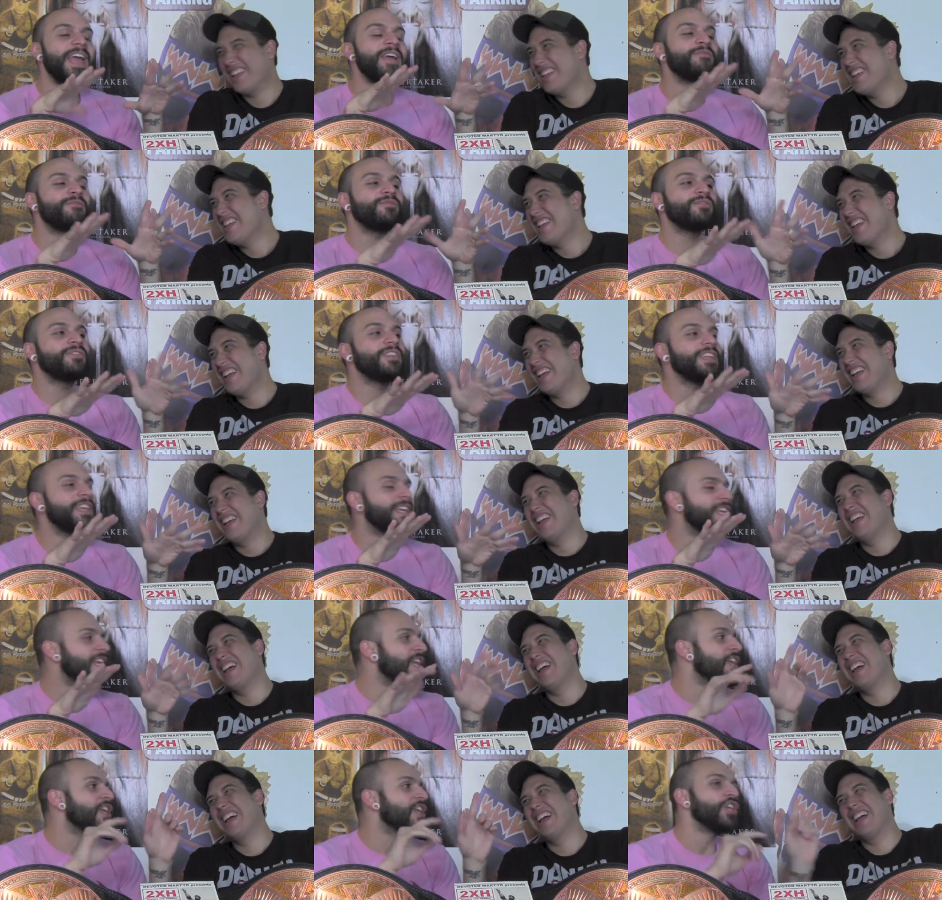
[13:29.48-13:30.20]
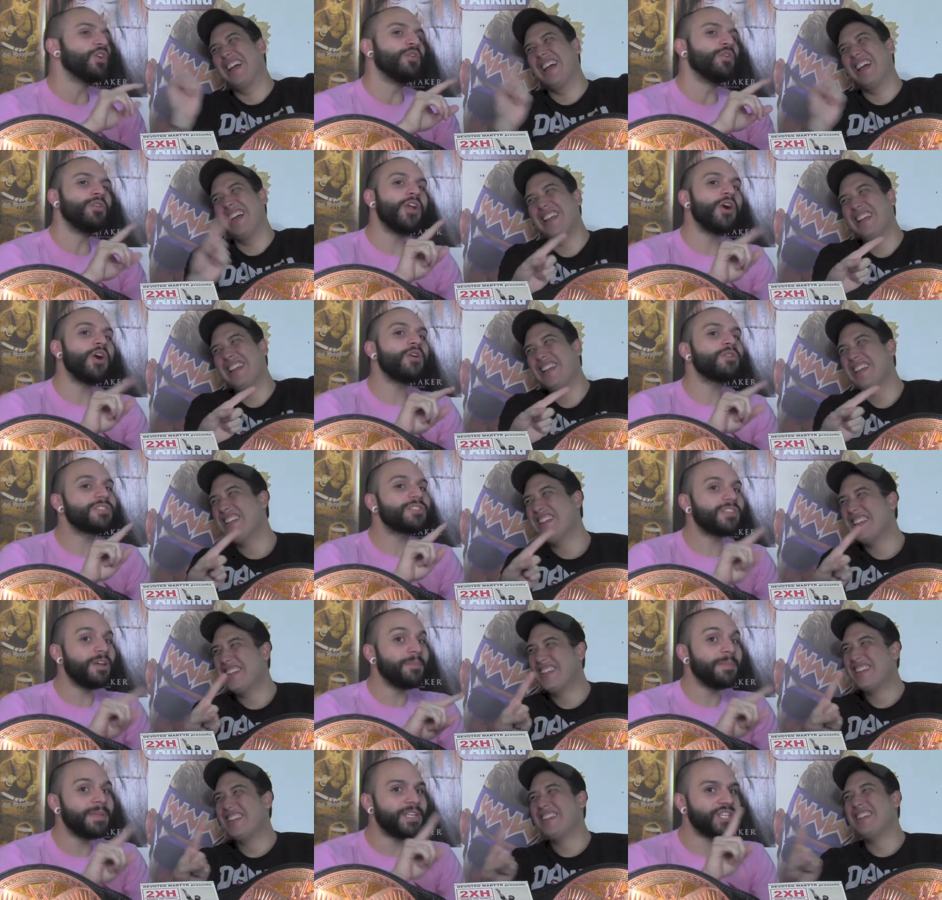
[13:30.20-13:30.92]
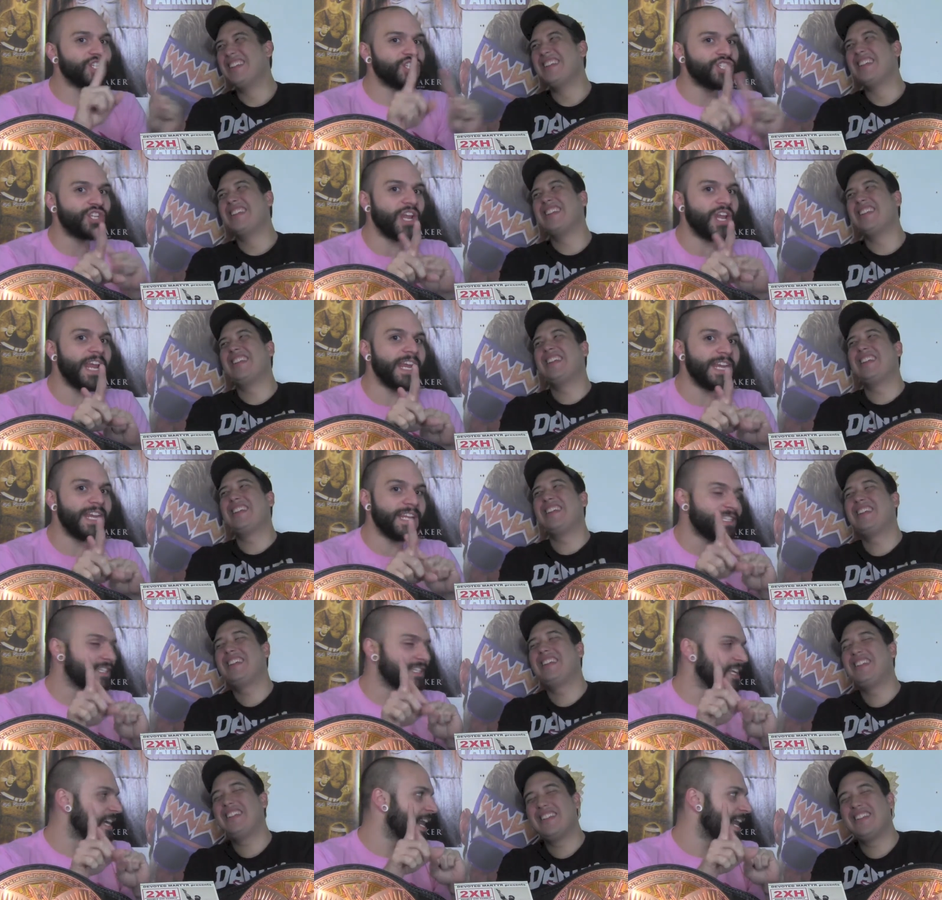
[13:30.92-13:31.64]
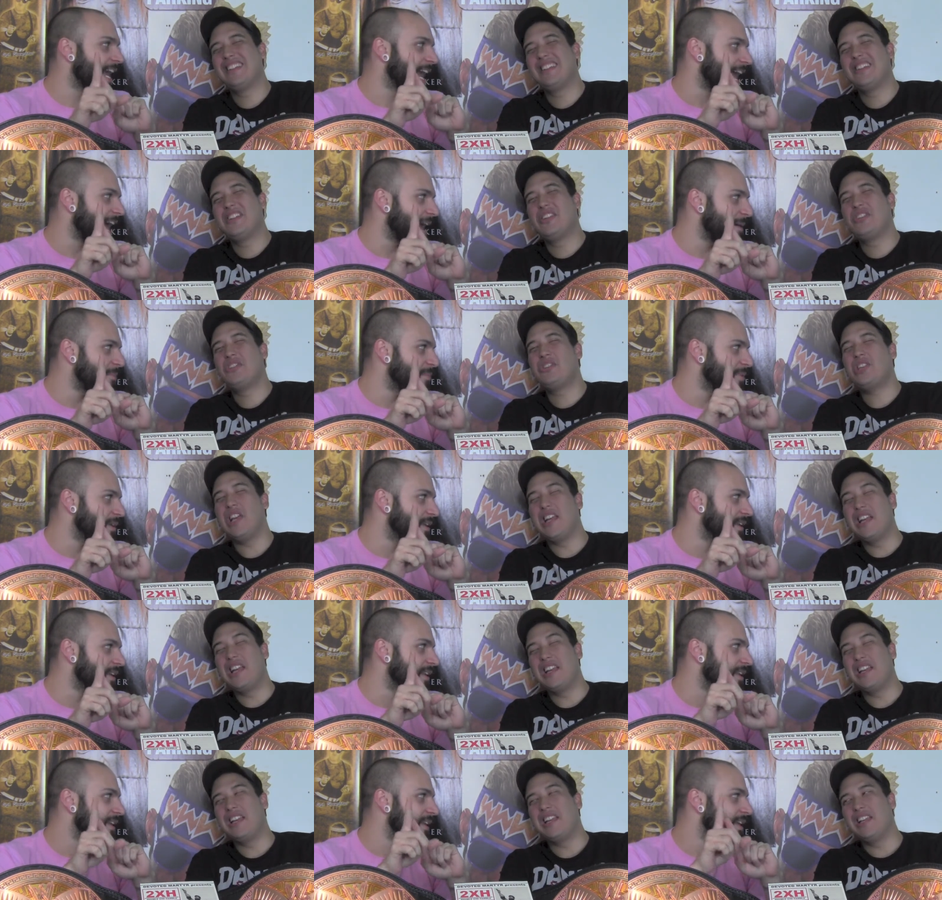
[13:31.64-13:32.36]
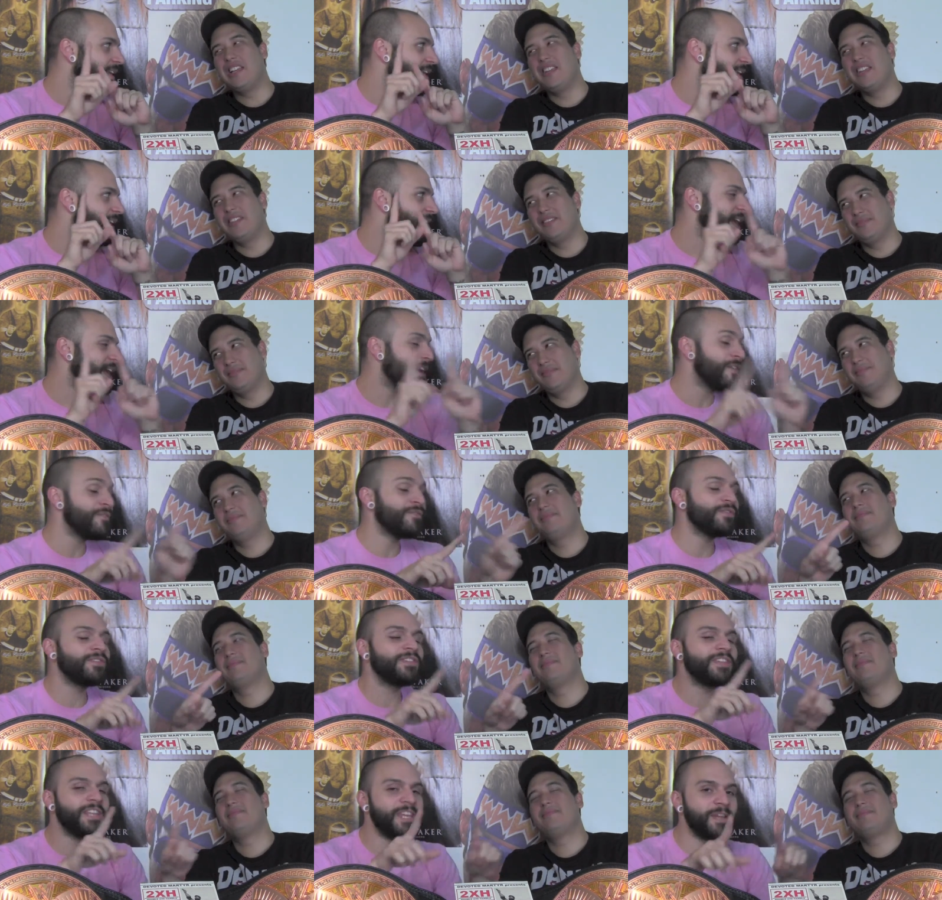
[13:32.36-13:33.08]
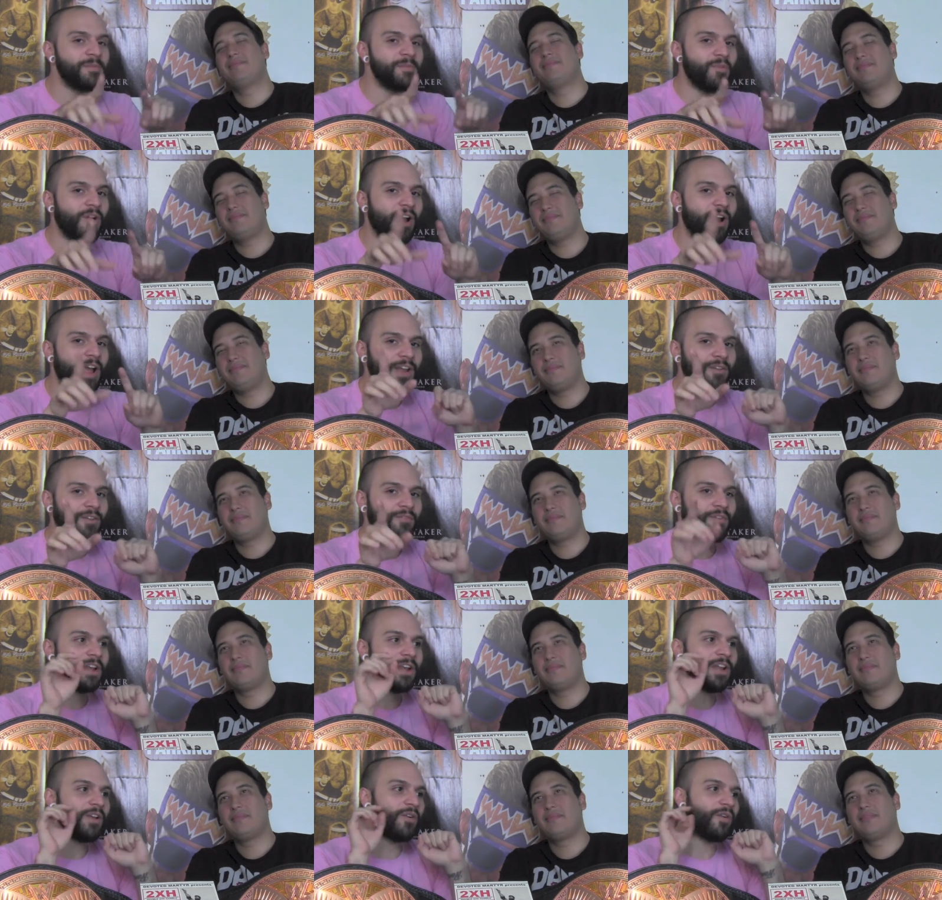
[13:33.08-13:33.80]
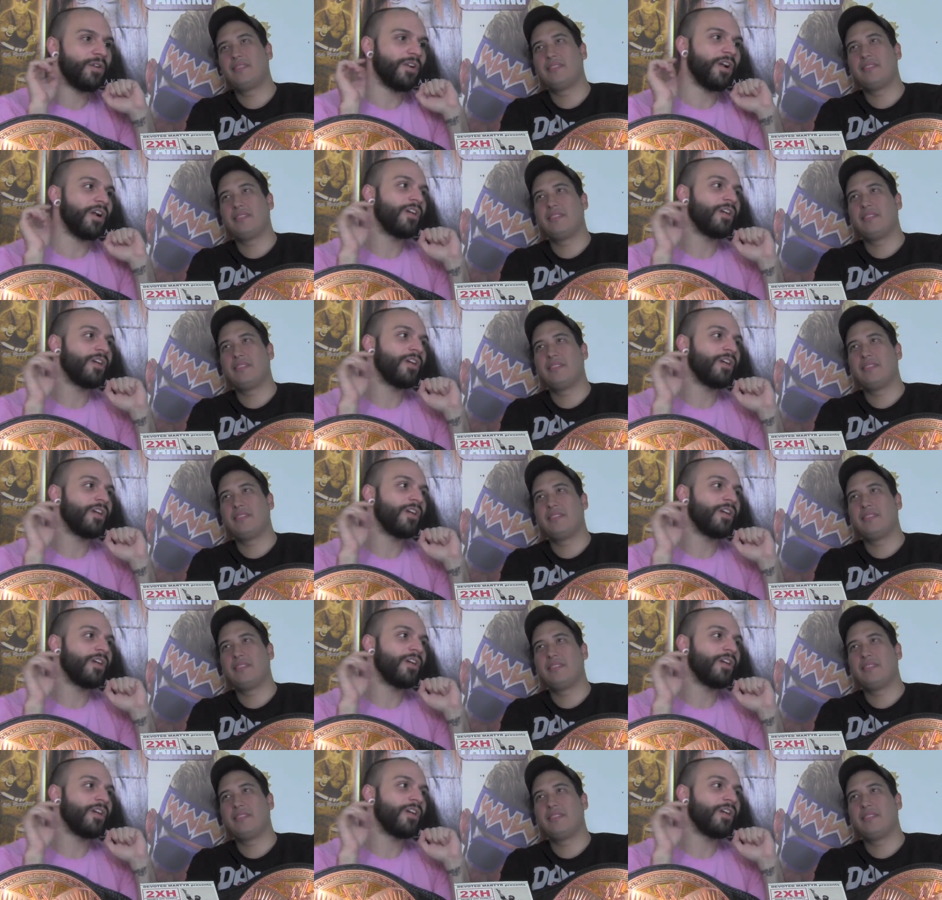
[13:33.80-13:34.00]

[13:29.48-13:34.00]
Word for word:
Speaker 1: if D, you know something shady is gonna happen shady. if D Bry and Randy Orton